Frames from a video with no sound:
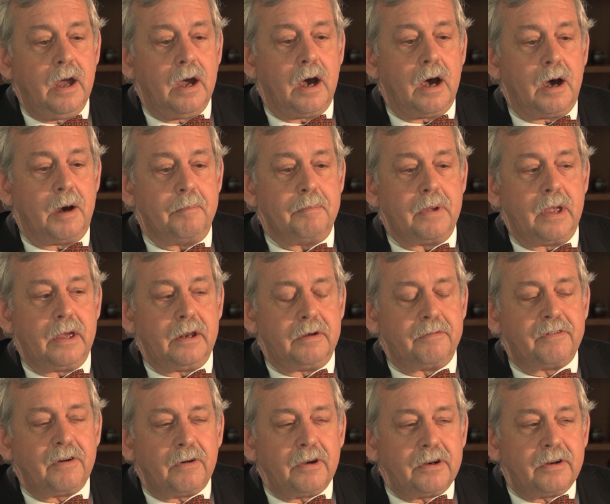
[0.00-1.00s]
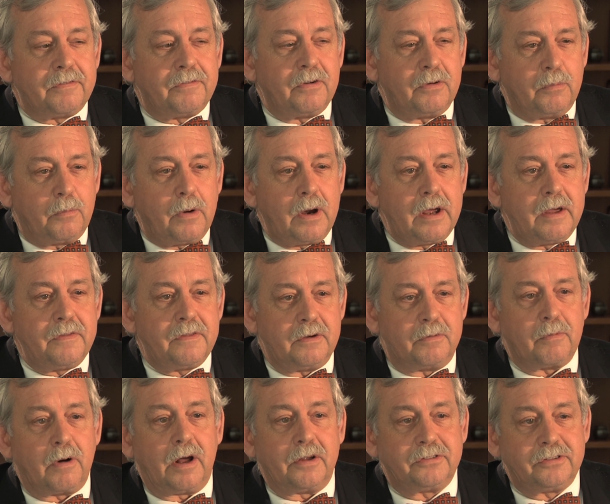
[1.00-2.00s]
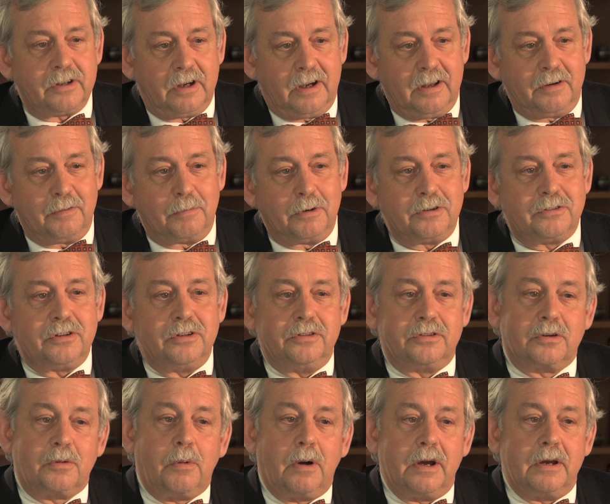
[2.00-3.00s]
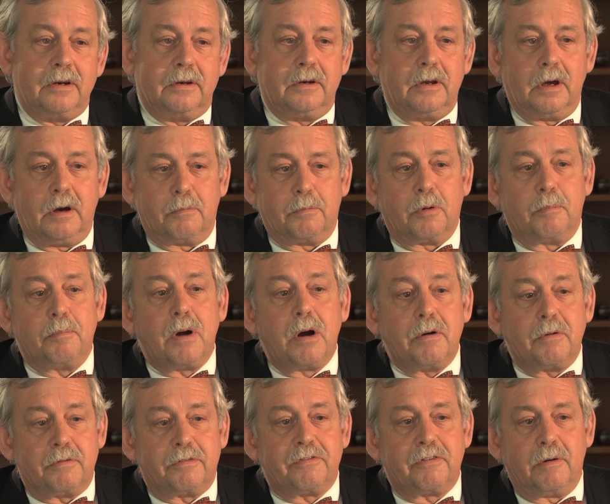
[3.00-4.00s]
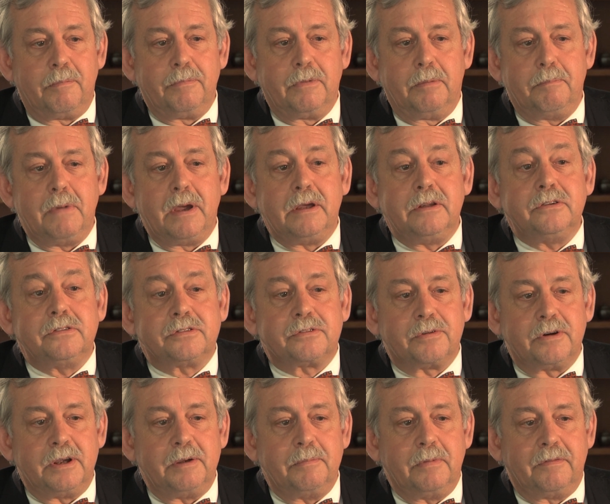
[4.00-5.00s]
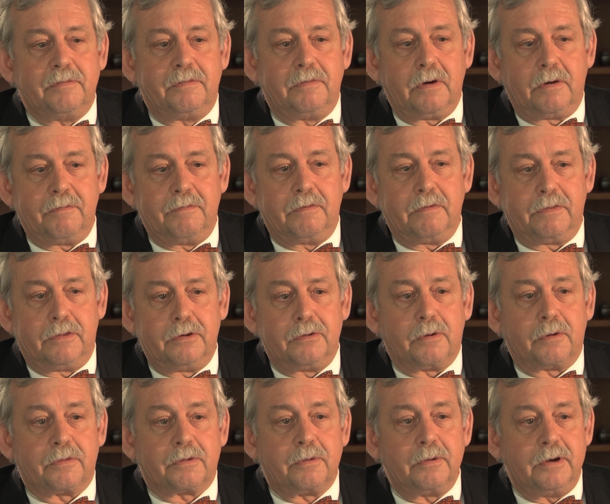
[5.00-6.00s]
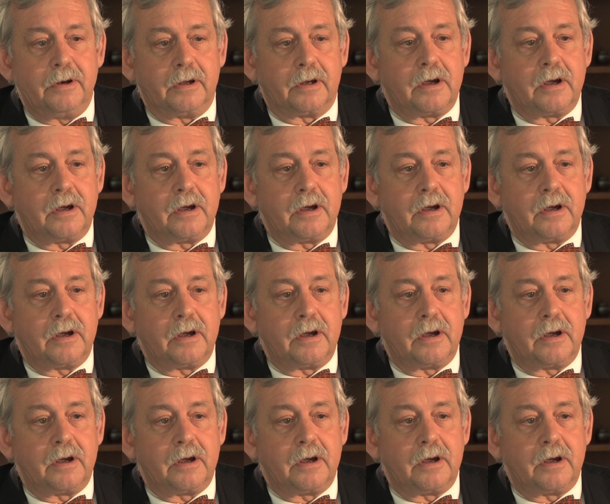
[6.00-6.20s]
In a very different way than Rosson, which is quite remote from the mainstream of the North Korean